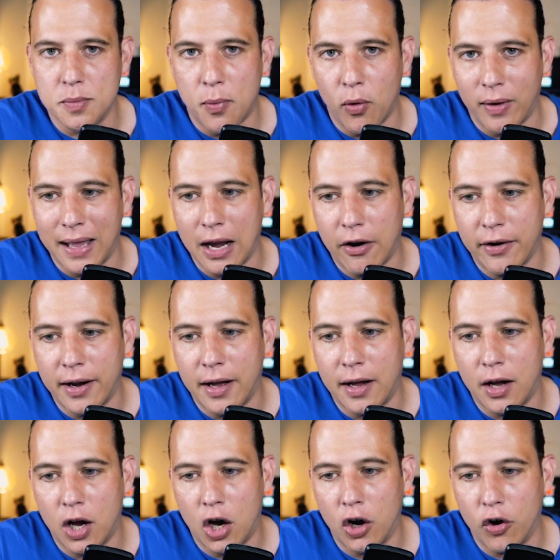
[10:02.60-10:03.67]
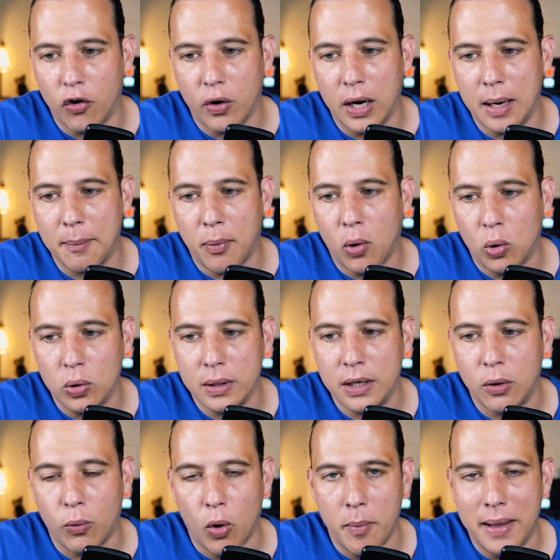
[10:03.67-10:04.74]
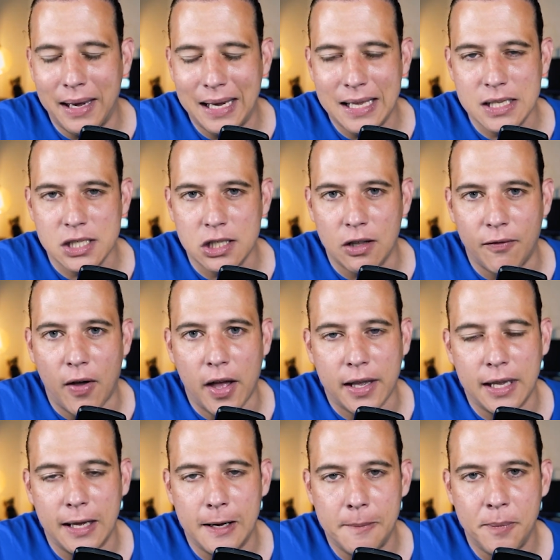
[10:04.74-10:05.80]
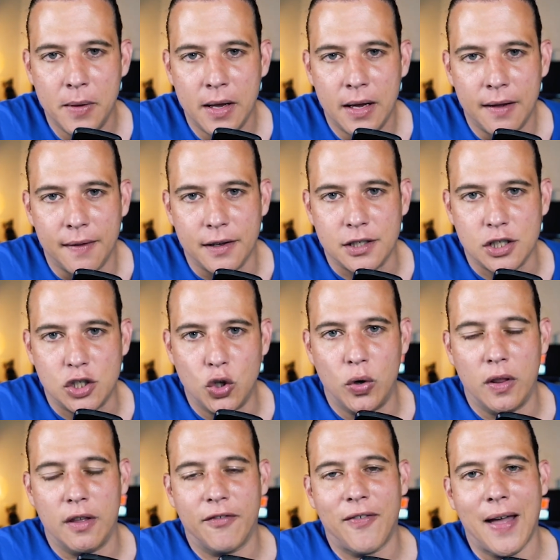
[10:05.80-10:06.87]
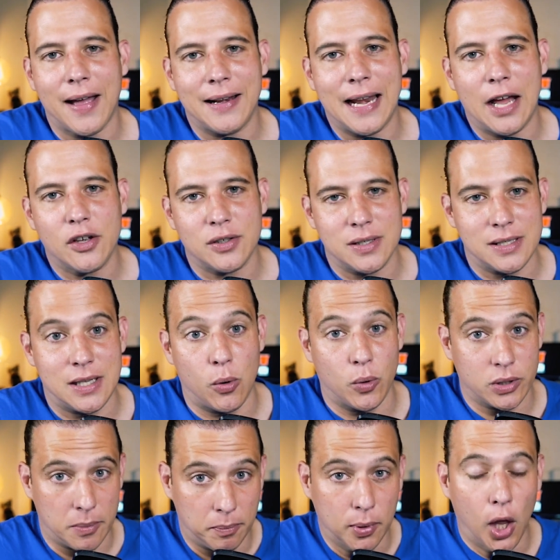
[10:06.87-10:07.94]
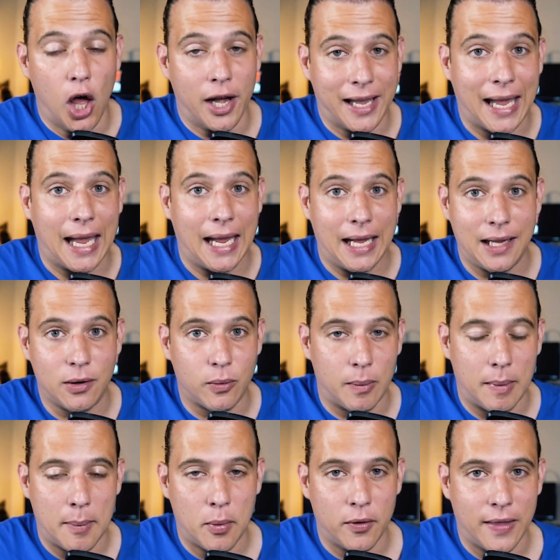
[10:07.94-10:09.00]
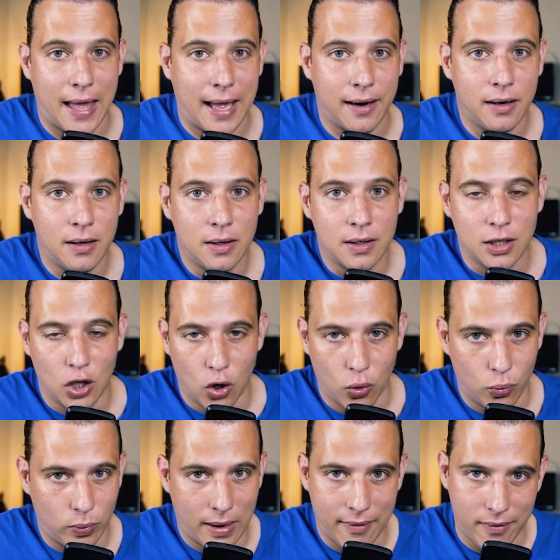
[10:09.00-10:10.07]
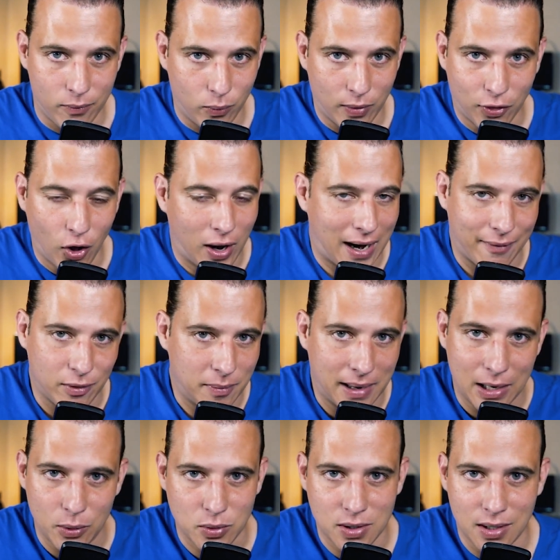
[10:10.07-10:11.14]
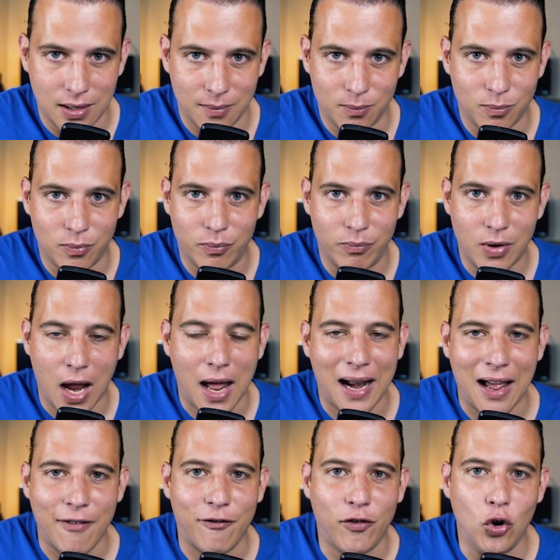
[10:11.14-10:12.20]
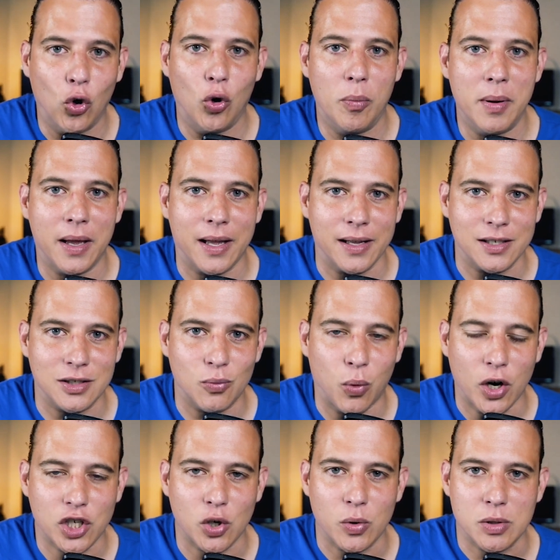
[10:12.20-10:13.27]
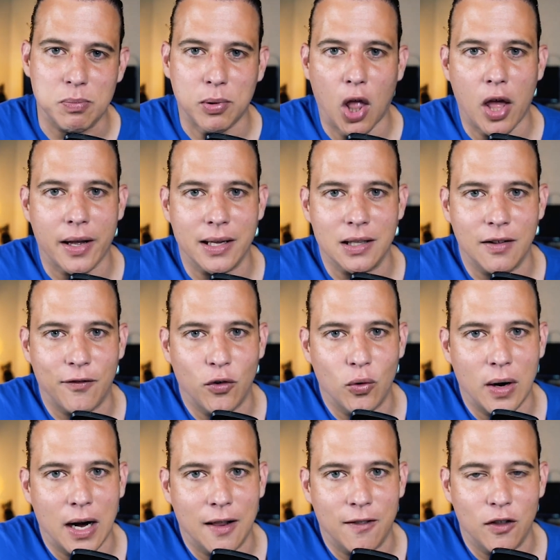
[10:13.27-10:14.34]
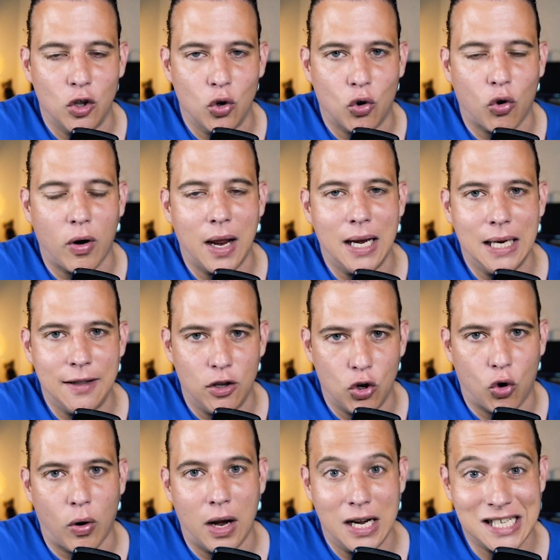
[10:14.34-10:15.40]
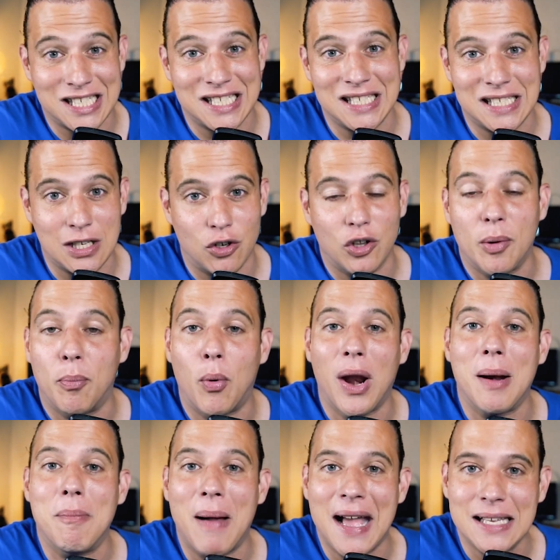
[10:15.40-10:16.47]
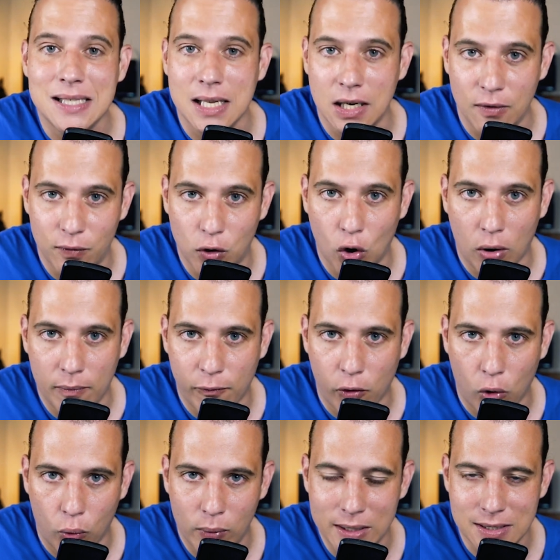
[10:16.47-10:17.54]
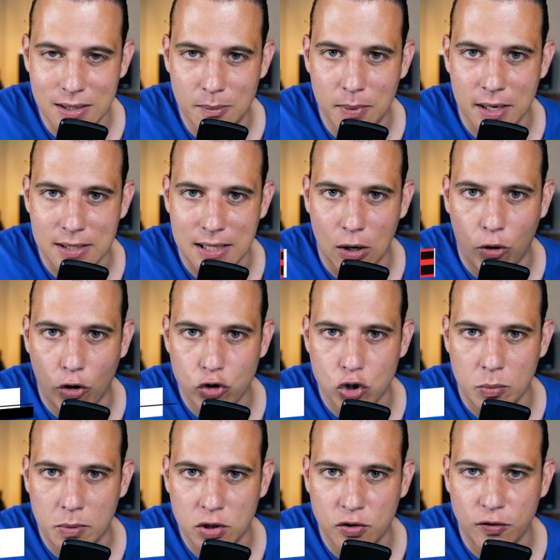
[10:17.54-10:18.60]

Bulgaria, Hungary, Poland, Romania, and Slovakia. This is due to the fact now, since there was a blockade, remember that, we thought everybody was going to not have food because Russia was blocking the food out of the Ukraine, and Ukraine is considered the breadbasket of Europe for a reason because they grow so much